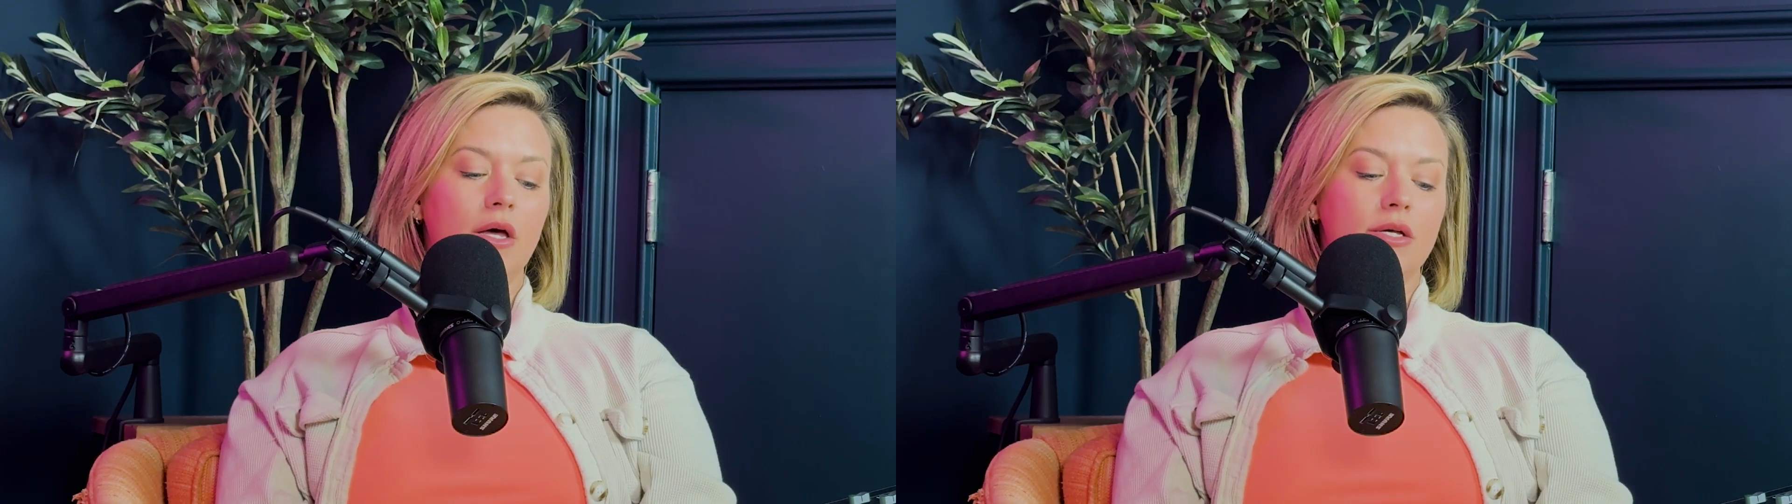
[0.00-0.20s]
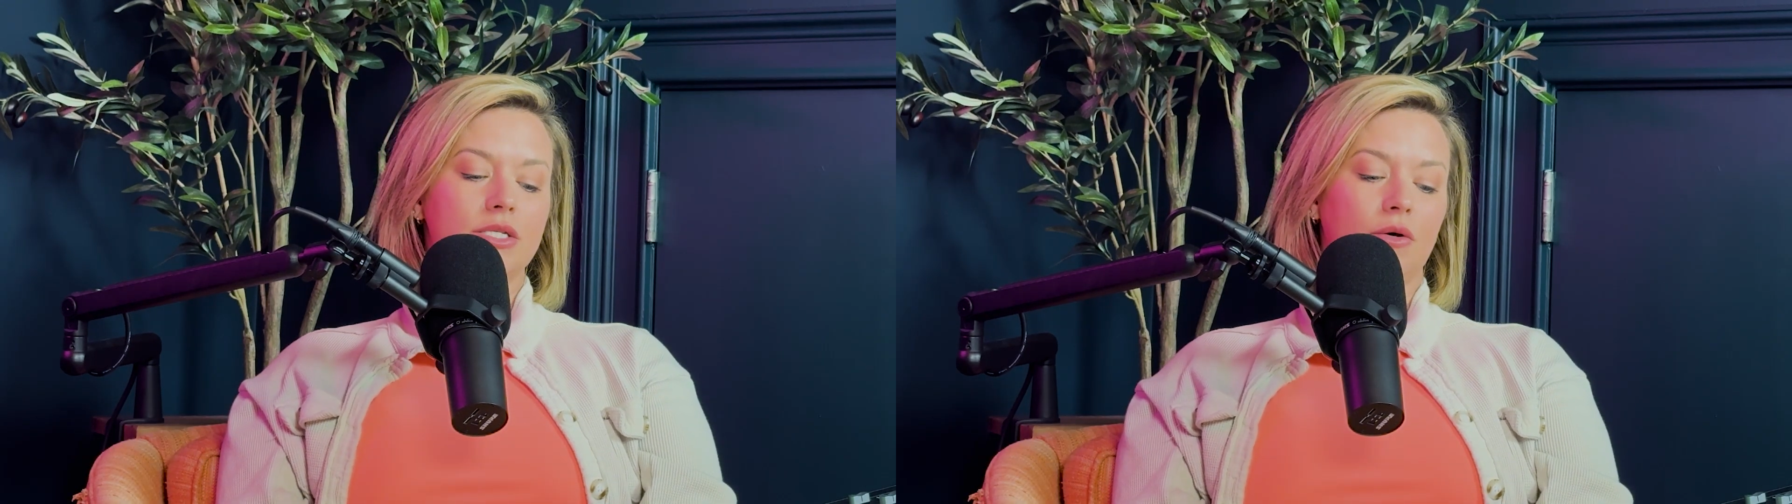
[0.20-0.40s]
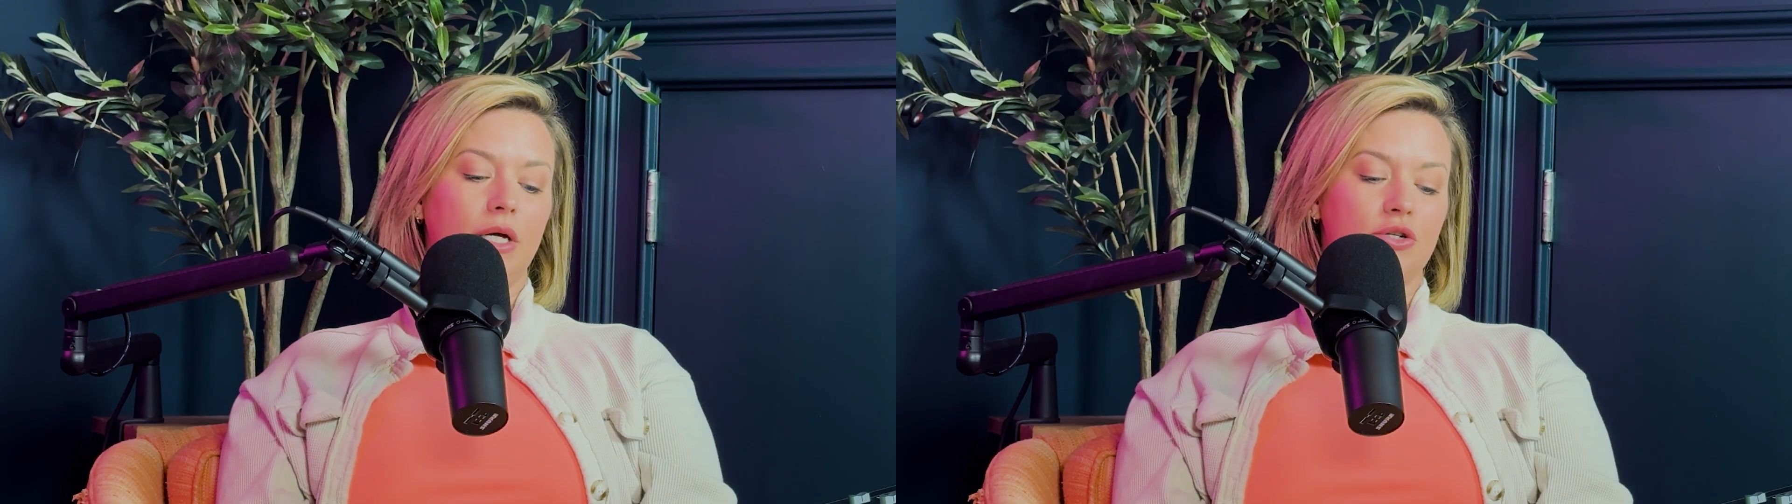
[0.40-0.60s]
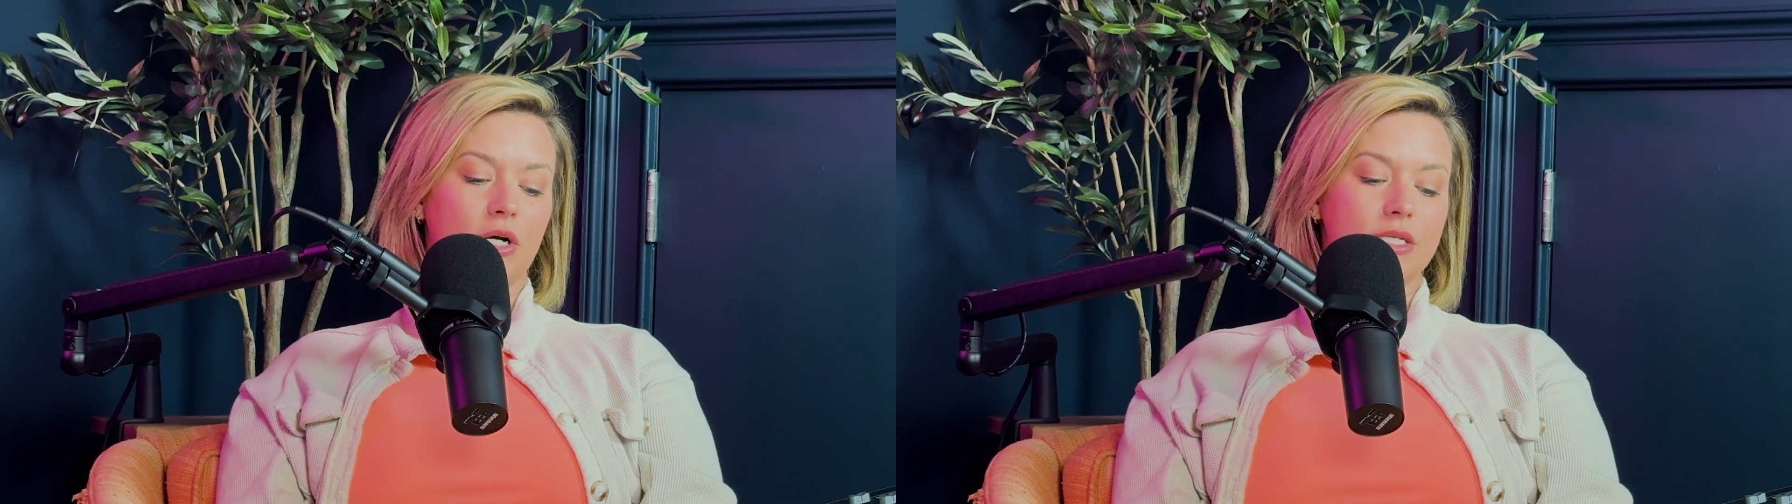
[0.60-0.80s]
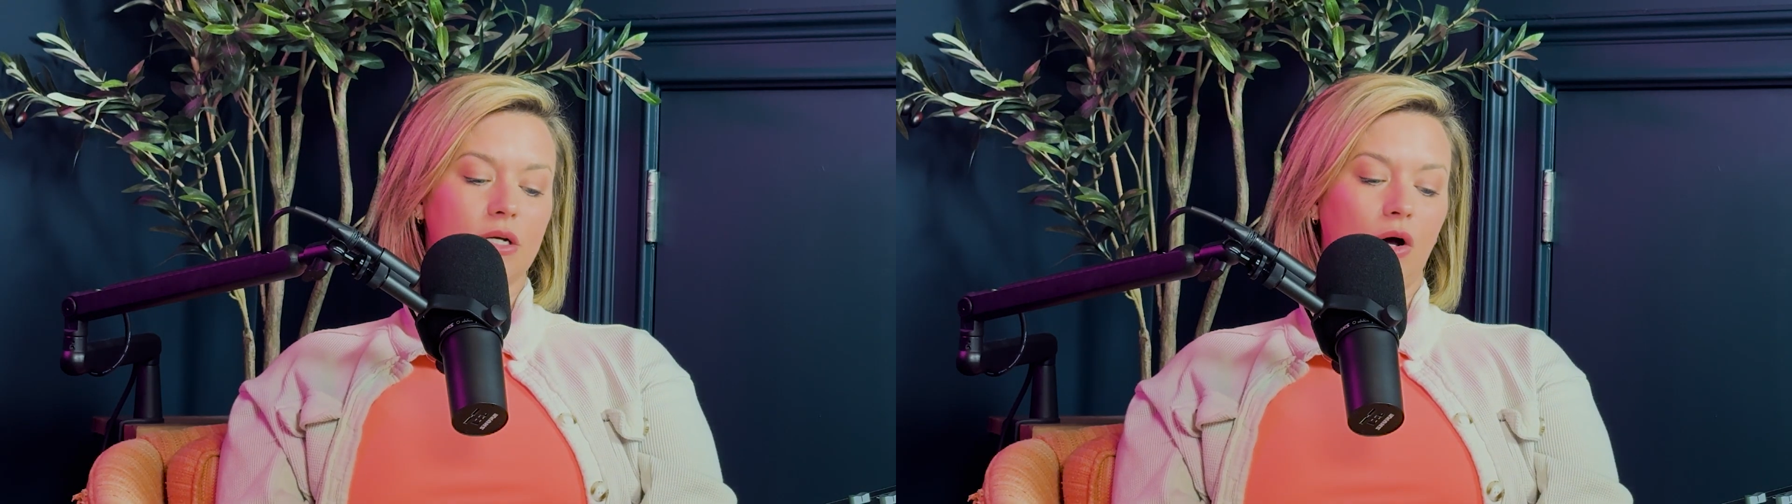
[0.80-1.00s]
So he
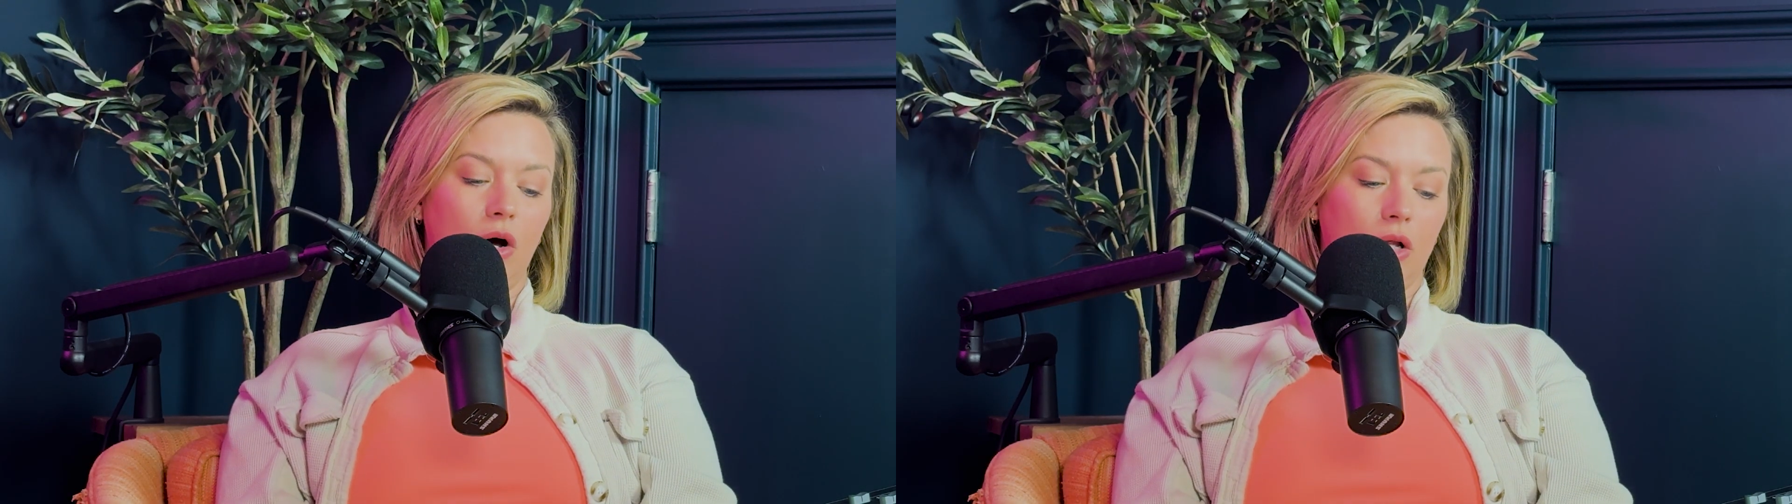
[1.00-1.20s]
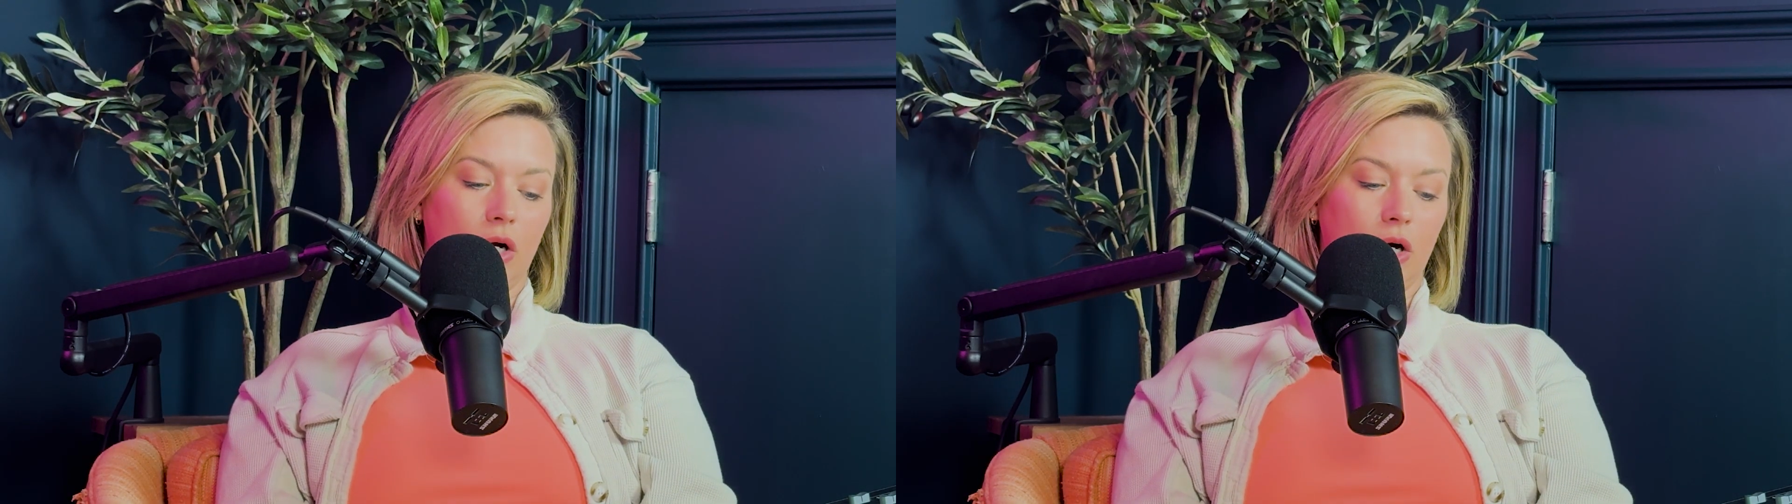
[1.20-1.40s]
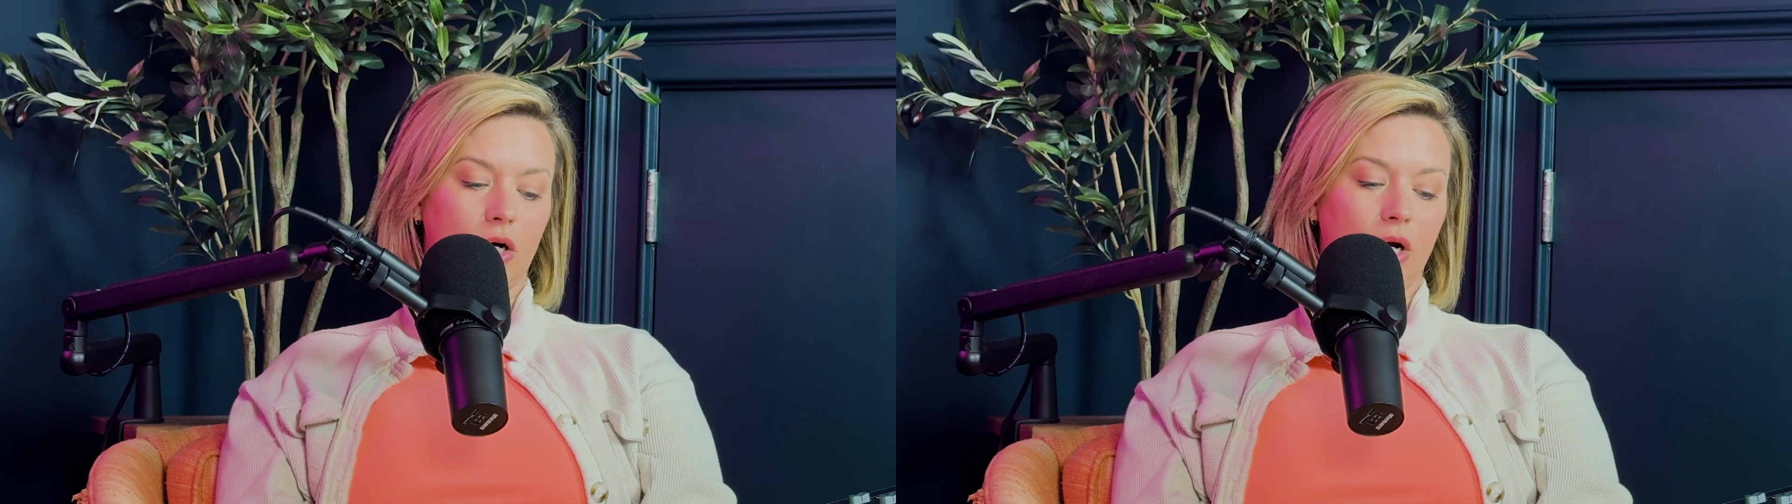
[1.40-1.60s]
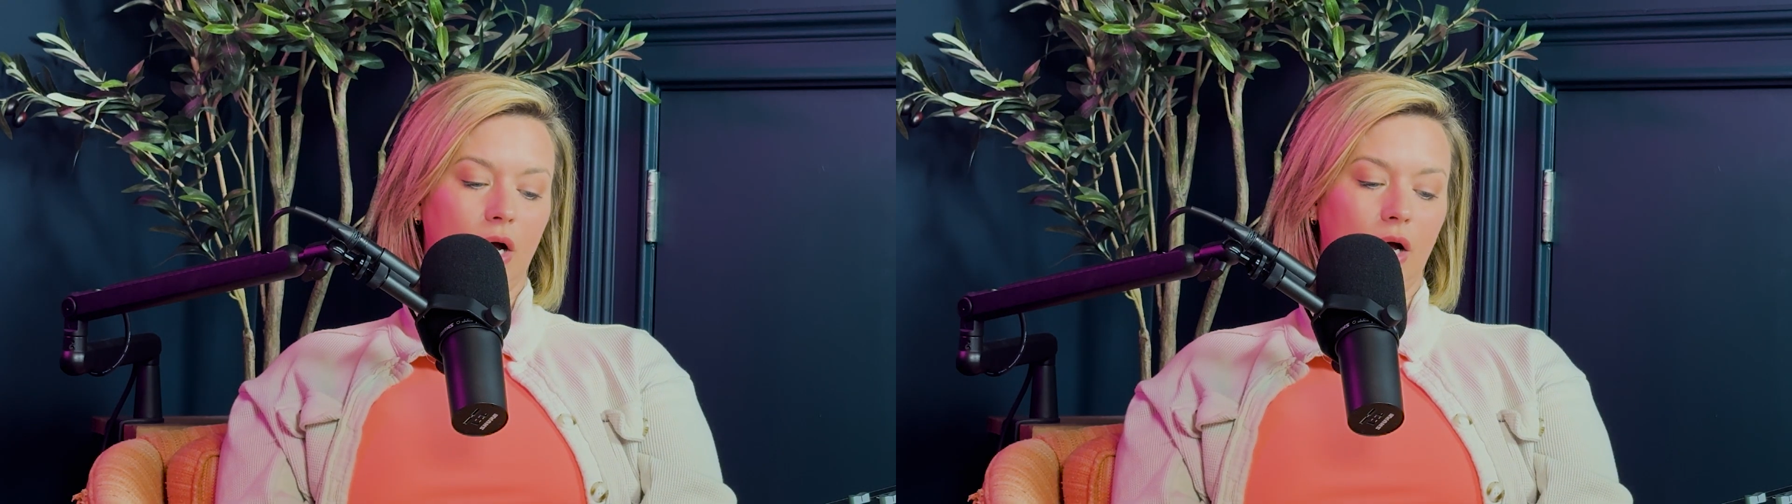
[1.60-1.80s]
tries to call her.